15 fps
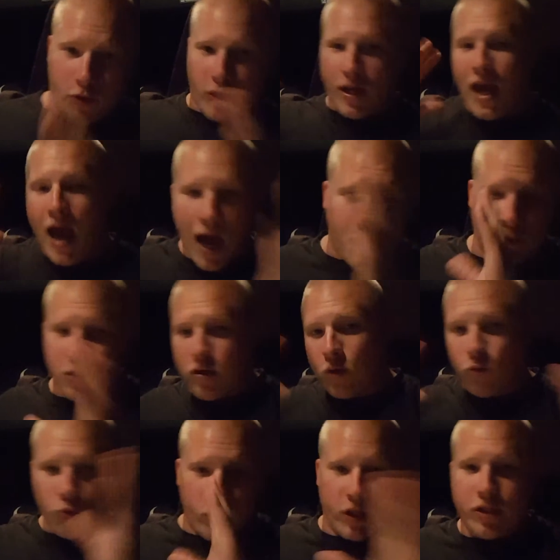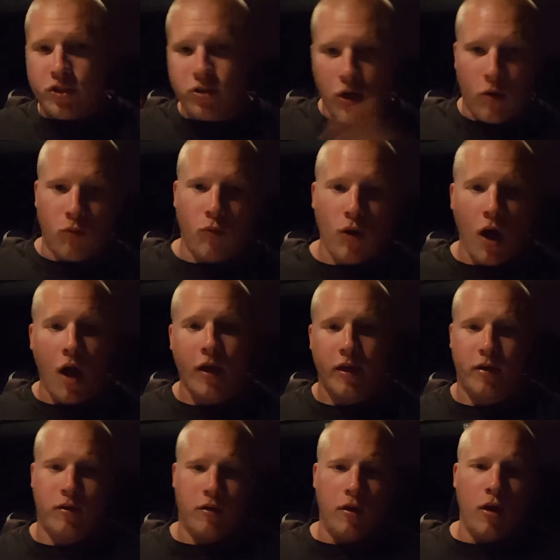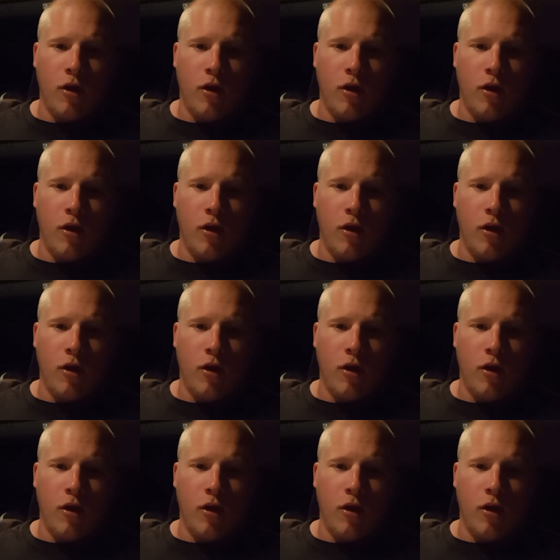The cab's going to really start rocking